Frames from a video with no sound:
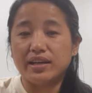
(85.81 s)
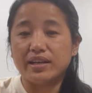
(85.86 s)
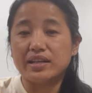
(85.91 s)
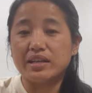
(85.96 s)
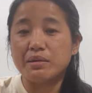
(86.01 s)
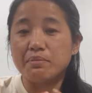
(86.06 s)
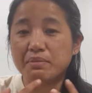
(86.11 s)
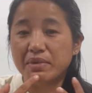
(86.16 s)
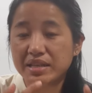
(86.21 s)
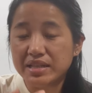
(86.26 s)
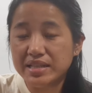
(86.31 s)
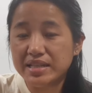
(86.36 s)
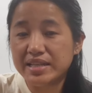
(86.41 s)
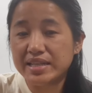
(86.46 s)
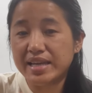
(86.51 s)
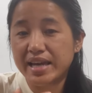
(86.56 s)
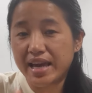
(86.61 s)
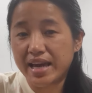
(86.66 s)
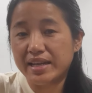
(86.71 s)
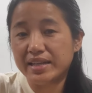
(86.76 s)

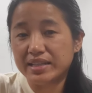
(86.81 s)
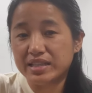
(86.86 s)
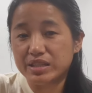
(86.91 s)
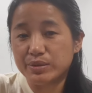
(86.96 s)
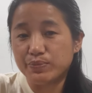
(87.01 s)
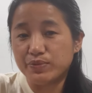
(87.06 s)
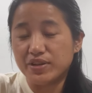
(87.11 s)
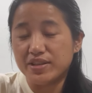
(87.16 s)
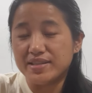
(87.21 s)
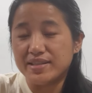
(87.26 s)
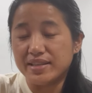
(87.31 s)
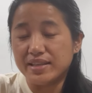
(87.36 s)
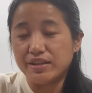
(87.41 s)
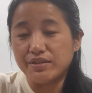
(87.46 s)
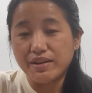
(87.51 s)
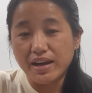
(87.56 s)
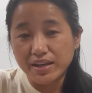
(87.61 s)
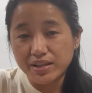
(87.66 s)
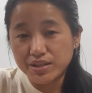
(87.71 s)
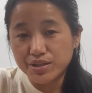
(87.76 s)
commending and expressing
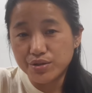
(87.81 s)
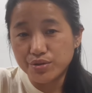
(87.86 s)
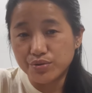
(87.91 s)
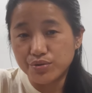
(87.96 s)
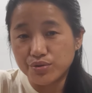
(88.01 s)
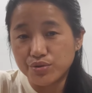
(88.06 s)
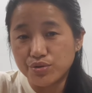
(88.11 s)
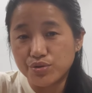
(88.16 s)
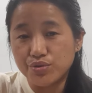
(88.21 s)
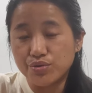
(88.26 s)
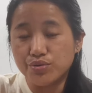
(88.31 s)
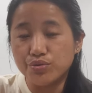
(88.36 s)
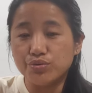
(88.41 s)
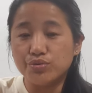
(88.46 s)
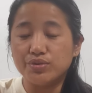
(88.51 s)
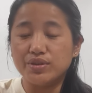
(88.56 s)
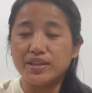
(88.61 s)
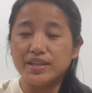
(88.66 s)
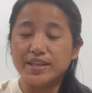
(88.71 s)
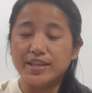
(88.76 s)
gratitude
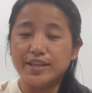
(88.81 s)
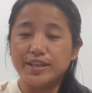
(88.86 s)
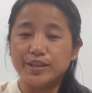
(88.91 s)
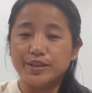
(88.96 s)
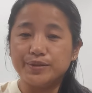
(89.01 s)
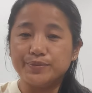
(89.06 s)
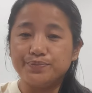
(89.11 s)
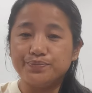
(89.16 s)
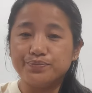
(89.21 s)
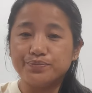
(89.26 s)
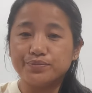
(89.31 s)
to the